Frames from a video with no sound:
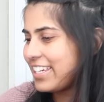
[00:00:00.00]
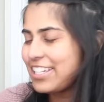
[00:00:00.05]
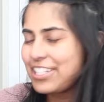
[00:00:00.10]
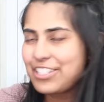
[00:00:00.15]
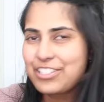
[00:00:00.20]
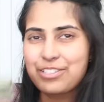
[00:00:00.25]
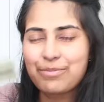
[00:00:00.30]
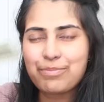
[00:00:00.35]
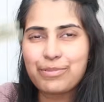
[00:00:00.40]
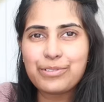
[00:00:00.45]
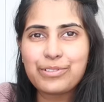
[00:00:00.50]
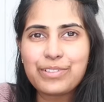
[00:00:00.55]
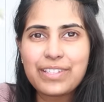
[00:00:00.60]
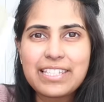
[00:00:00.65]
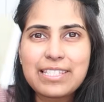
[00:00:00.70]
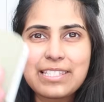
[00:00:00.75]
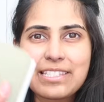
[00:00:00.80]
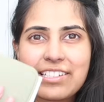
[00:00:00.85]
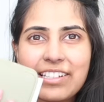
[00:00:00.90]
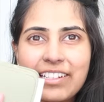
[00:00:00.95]
She bought
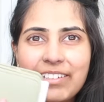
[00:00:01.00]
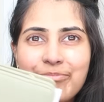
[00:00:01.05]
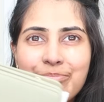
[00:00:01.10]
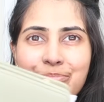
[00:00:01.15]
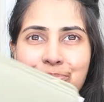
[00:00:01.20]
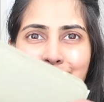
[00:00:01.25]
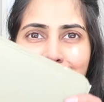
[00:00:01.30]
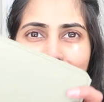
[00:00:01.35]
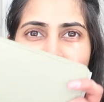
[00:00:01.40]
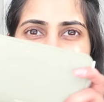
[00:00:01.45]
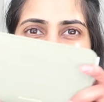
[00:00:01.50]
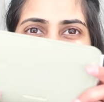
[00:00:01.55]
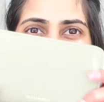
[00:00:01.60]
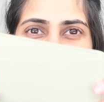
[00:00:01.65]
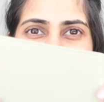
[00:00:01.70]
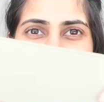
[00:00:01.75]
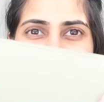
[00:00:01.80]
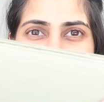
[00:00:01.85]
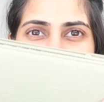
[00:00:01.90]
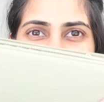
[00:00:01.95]
this
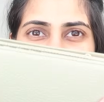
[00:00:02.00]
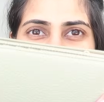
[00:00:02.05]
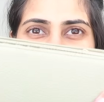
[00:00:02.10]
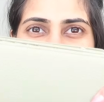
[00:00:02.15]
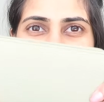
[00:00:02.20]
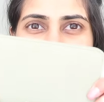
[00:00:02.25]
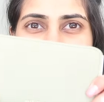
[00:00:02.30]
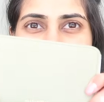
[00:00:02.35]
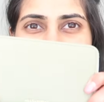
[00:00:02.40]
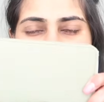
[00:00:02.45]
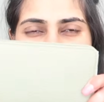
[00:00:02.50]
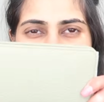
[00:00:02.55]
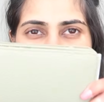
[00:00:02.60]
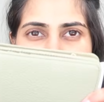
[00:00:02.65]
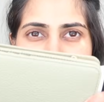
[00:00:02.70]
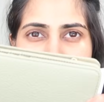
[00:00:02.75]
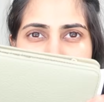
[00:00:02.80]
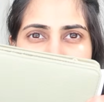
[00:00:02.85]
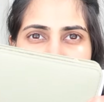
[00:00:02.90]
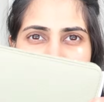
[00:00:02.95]
beautiful
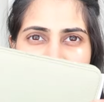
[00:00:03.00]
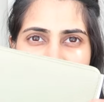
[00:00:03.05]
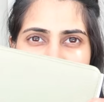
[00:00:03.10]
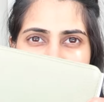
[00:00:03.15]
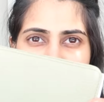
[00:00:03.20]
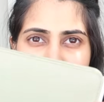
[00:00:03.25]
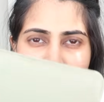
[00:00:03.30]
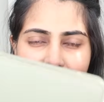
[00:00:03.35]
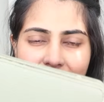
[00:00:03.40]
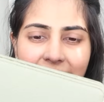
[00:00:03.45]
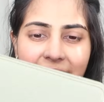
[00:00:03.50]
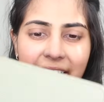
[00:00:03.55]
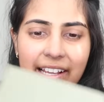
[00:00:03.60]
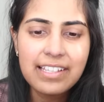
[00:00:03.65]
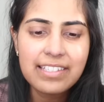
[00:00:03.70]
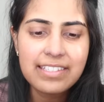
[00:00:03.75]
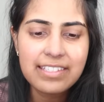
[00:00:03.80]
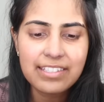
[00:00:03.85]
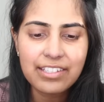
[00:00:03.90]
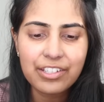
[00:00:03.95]
sage green
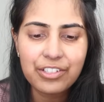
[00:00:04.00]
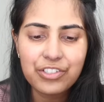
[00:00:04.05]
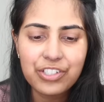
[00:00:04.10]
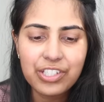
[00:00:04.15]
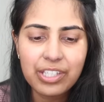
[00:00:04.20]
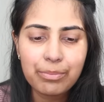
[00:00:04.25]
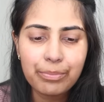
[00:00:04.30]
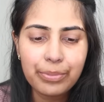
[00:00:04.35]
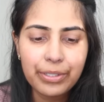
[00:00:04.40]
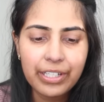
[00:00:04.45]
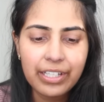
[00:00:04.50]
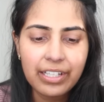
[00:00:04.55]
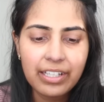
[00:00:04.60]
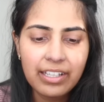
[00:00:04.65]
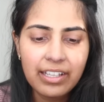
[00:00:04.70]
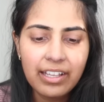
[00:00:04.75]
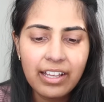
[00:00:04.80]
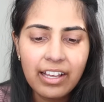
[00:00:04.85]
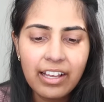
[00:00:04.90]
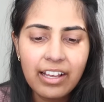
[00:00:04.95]
purse, so she can put
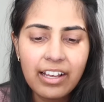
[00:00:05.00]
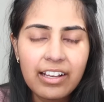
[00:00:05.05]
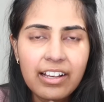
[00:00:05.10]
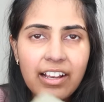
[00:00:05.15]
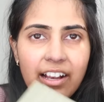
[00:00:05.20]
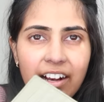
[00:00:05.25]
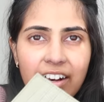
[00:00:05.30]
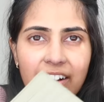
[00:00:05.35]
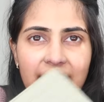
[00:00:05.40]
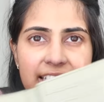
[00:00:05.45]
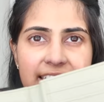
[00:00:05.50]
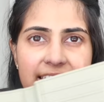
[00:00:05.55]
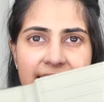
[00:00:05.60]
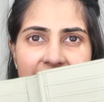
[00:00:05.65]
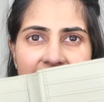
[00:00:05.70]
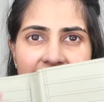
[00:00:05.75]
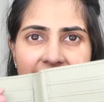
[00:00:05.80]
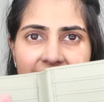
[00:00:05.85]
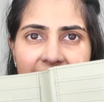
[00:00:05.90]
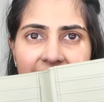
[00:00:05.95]
her cards
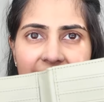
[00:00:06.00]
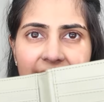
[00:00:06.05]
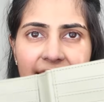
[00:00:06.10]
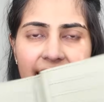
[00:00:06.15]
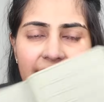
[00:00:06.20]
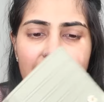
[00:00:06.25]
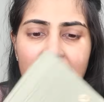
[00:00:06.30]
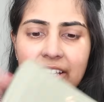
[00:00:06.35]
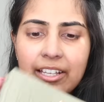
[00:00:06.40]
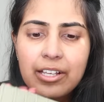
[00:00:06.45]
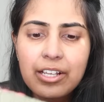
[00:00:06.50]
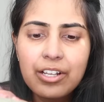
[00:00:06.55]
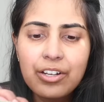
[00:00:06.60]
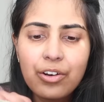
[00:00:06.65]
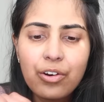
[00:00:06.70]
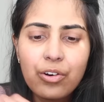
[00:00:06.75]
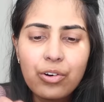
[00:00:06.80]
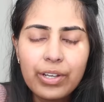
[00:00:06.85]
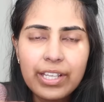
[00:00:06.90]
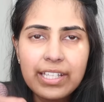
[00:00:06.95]
in there,
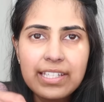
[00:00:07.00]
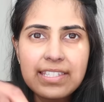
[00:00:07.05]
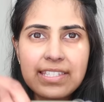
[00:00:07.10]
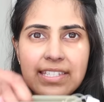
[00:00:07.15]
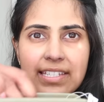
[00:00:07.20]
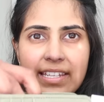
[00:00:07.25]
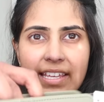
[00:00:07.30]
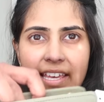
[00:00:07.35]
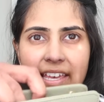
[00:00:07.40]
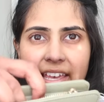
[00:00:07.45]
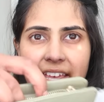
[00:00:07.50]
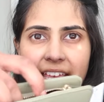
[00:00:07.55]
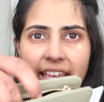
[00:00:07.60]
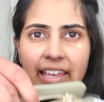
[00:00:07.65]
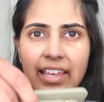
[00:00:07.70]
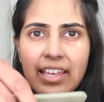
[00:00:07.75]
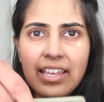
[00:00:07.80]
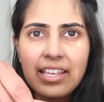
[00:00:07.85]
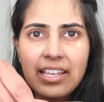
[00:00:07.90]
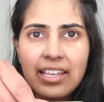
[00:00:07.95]
coins in
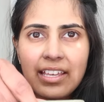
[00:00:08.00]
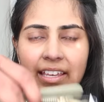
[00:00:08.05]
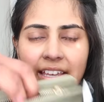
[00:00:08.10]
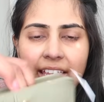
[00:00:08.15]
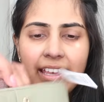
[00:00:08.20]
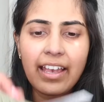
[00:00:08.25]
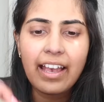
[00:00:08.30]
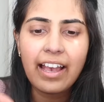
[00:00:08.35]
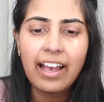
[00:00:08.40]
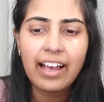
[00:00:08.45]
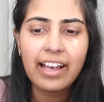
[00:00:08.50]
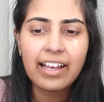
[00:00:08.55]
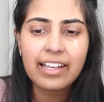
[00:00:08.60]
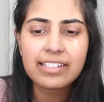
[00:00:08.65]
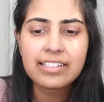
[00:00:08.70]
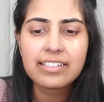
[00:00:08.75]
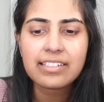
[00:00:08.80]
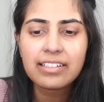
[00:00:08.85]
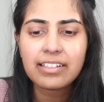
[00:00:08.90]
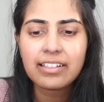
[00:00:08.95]
here,
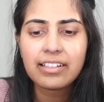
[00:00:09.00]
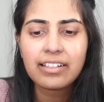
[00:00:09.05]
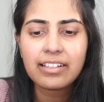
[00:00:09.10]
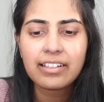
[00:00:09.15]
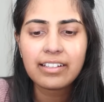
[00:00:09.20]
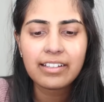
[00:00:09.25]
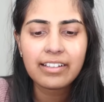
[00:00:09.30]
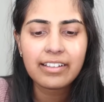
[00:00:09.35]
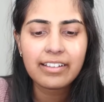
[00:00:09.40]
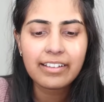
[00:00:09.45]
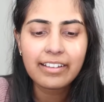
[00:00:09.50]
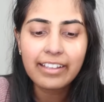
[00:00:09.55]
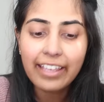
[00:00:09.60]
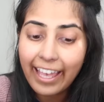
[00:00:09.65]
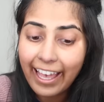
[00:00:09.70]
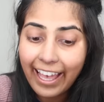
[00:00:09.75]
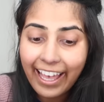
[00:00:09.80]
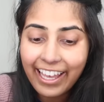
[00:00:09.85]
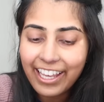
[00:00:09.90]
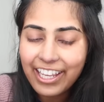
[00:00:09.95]
and
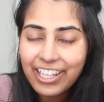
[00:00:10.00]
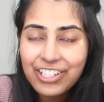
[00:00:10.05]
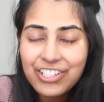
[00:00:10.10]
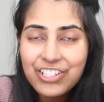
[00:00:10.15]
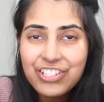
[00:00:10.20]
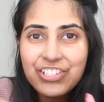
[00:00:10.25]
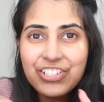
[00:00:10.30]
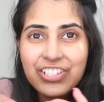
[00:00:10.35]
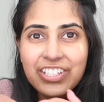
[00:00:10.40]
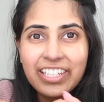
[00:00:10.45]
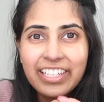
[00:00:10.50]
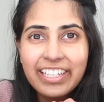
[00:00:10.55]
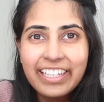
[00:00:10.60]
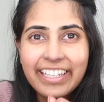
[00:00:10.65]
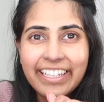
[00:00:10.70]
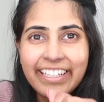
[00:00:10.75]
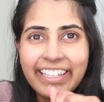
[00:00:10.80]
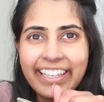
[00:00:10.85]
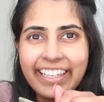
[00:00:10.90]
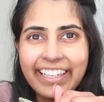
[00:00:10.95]
cash
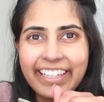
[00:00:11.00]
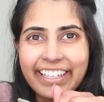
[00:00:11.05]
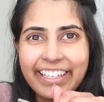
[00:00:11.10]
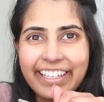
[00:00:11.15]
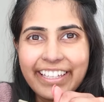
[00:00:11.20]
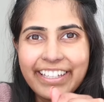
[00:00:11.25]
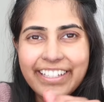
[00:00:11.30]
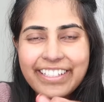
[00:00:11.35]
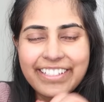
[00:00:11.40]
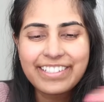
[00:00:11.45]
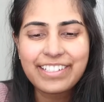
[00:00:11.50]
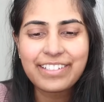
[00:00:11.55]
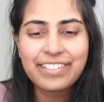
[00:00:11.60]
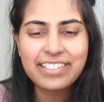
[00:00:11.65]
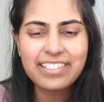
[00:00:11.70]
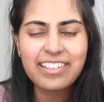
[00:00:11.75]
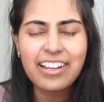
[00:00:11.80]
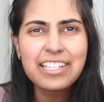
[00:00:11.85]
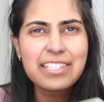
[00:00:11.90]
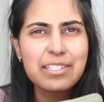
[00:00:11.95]
in here. So it's
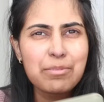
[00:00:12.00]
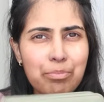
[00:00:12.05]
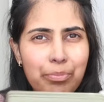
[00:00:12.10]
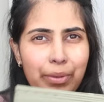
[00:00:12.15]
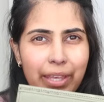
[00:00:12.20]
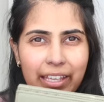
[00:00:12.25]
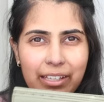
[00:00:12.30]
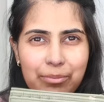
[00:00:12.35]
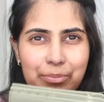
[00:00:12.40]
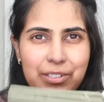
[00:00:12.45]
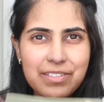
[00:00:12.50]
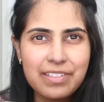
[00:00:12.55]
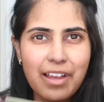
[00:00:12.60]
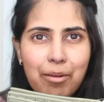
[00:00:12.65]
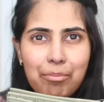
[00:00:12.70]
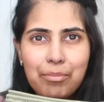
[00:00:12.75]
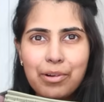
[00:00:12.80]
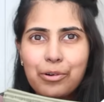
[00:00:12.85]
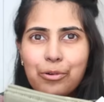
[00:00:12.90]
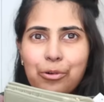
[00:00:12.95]
nice and big because
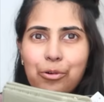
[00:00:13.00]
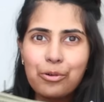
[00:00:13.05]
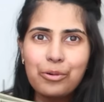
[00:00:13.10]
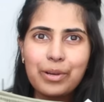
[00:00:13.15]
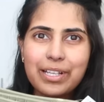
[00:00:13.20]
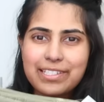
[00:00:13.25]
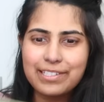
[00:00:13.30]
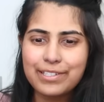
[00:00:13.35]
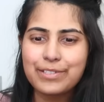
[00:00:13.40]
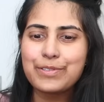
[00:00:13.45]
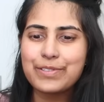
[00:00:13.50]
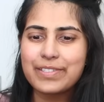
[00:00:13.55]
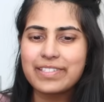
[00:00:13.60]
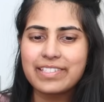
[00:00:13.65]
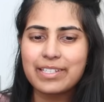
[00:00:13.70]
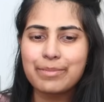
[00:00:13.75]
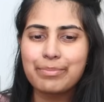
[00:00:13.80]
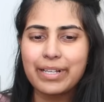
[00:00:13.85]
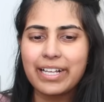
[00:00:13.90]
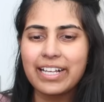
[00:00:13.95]
Amma always loses
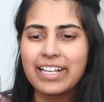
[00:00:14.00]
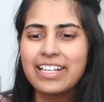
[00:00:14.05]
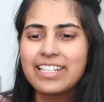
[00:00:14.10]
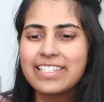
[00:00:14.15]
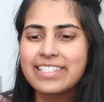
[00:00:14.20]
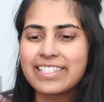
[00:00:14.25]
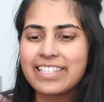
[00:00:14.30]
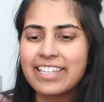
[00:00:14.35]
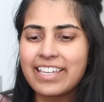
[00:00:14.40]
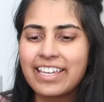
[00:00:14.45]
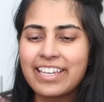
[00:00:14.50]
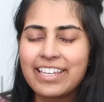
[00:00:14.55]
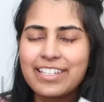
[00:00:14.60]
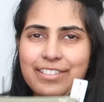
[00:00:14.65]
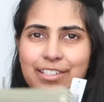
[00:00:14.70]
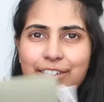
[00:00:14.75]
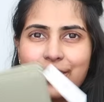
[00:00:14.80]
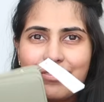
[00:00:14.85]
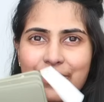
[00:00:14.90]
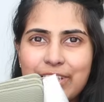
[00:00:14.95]
her purse.
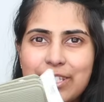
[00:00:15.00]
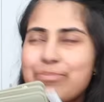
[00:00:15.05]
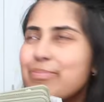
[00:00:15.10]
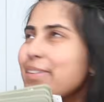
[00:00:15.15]
So if it's